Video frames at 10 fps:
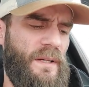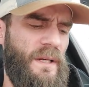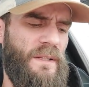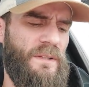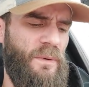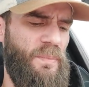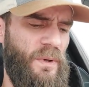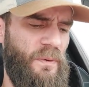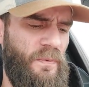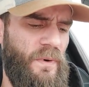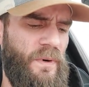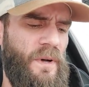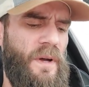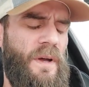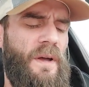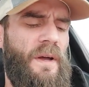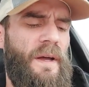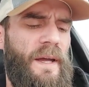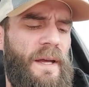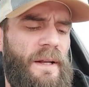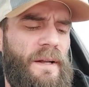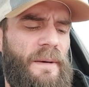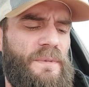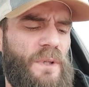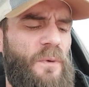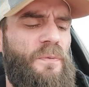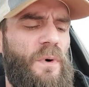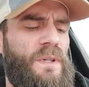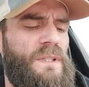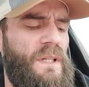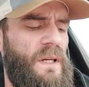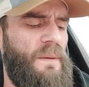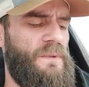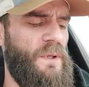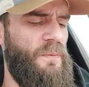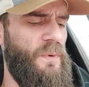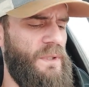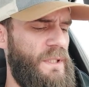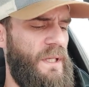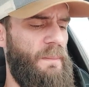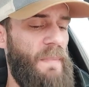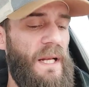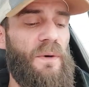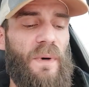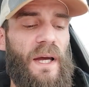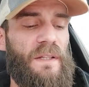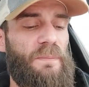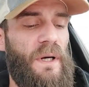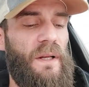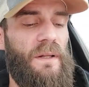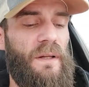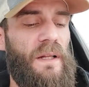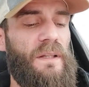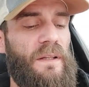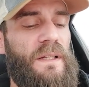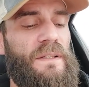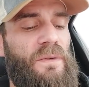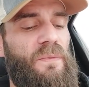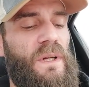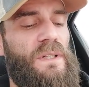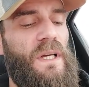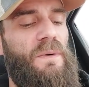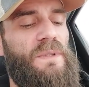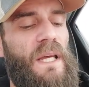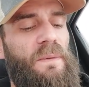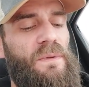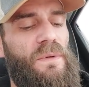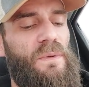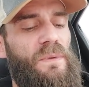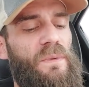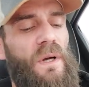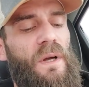It's so beautiful, and I'm so fortunate. I'm so fortunate in many ways, but not the least of which I was able to